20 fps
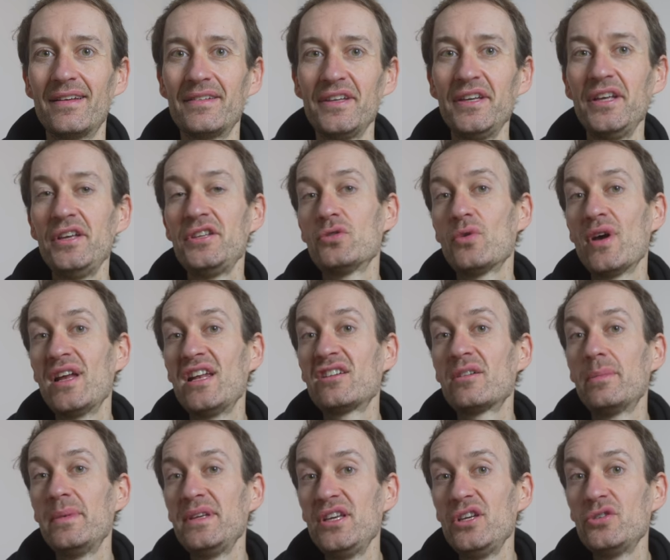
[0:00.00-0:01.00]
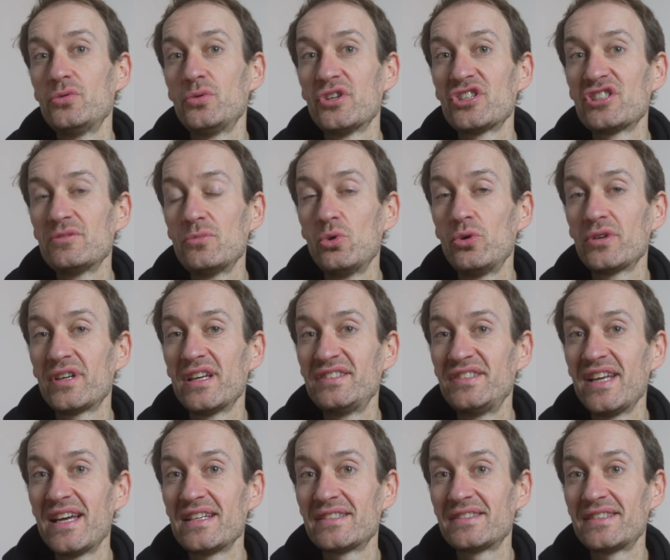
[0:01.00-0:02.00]
The new derailleur can be used with a smaller
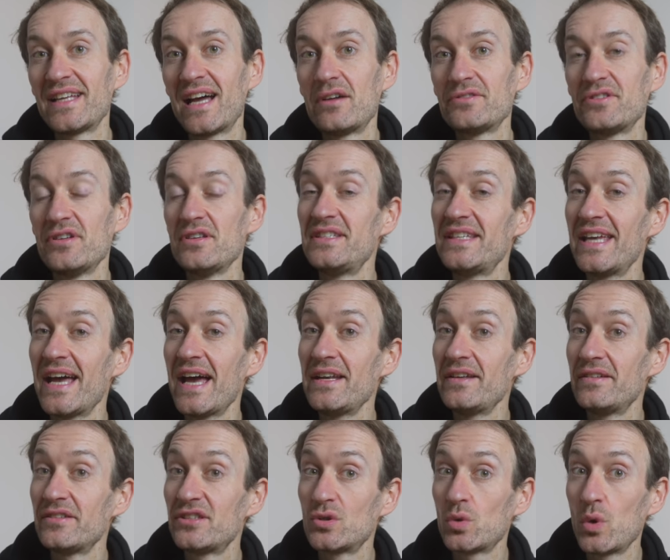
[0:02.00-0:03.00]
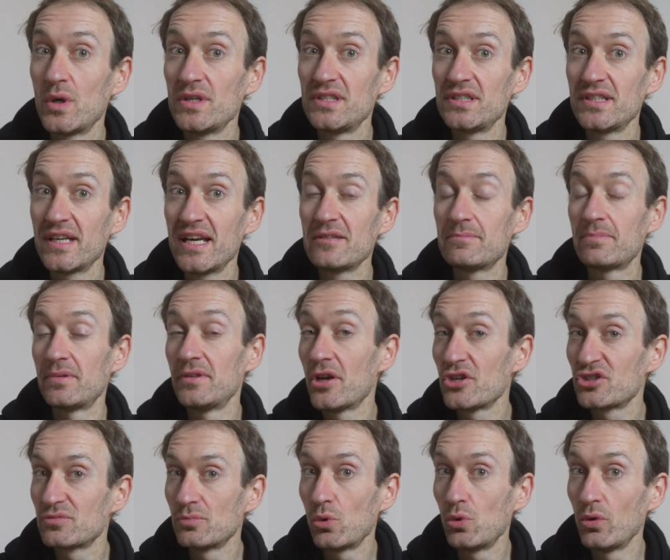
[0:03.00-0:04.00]
cassette down to 1028, but no
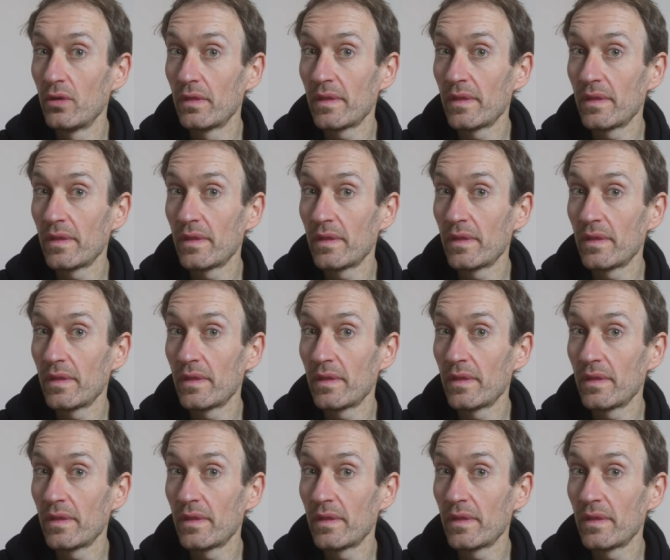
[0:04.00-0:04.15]
smaller